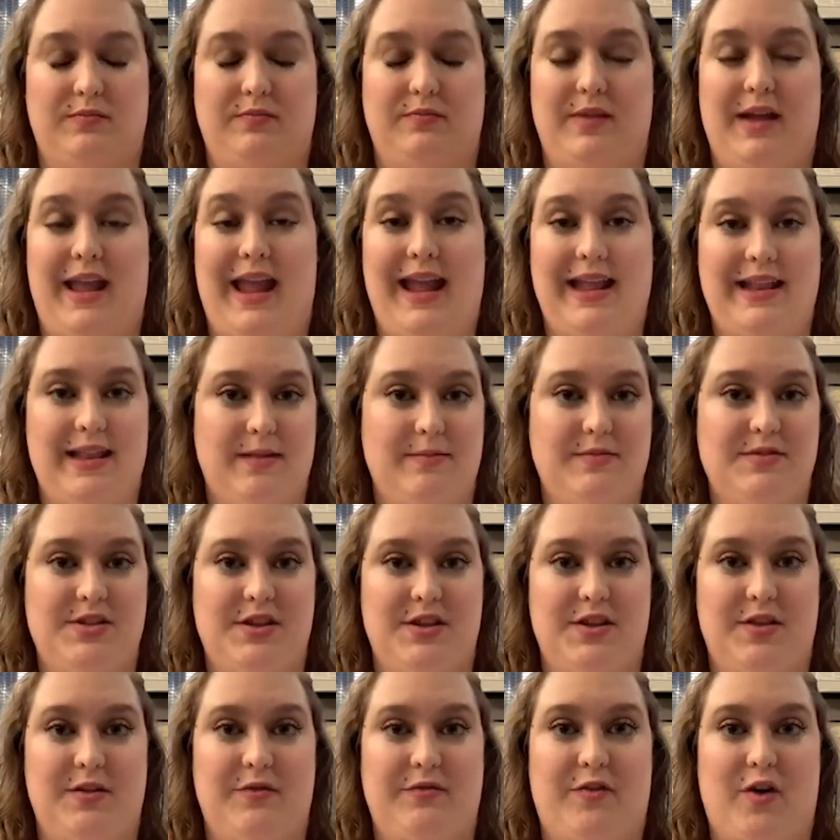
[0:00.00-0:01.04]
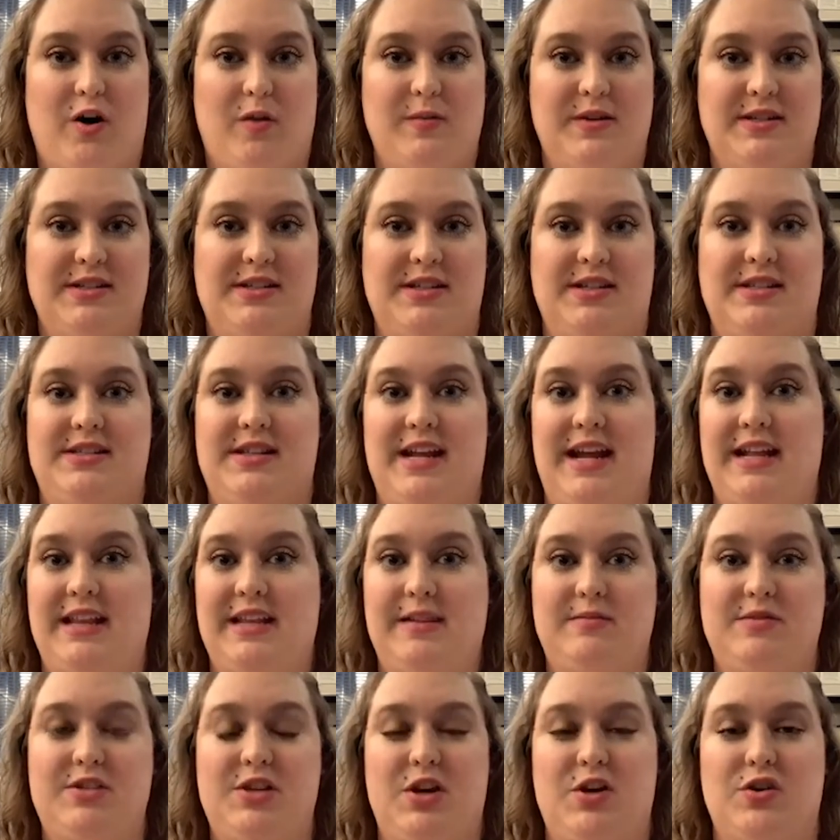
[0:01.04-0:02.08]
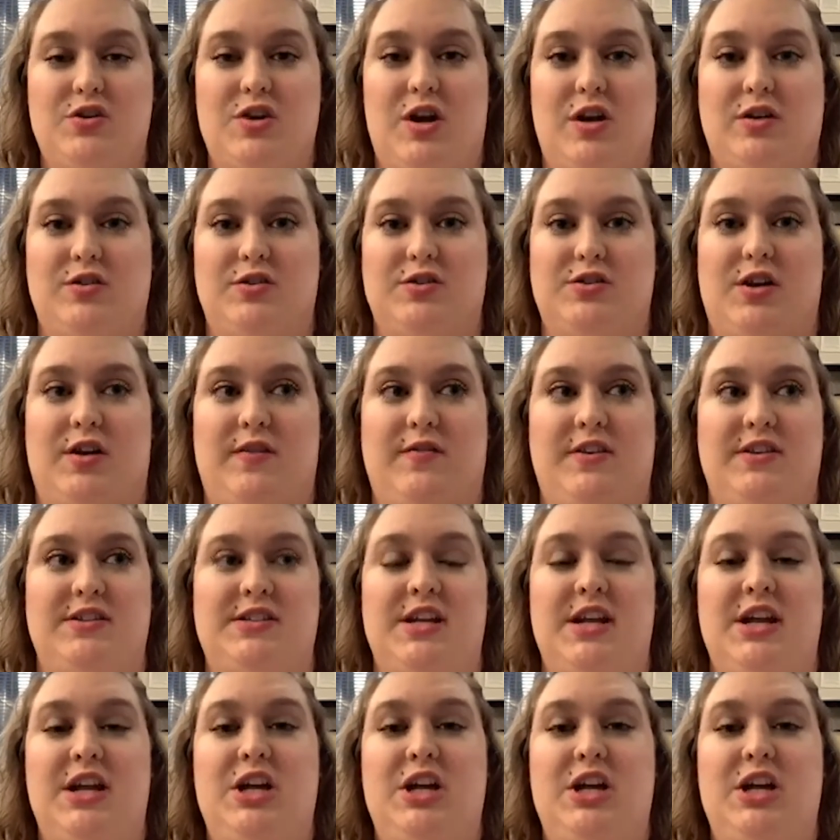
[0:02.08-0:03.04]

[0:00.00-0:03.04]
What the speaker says: hand them to the pharmacist, hand them to your doctor's office,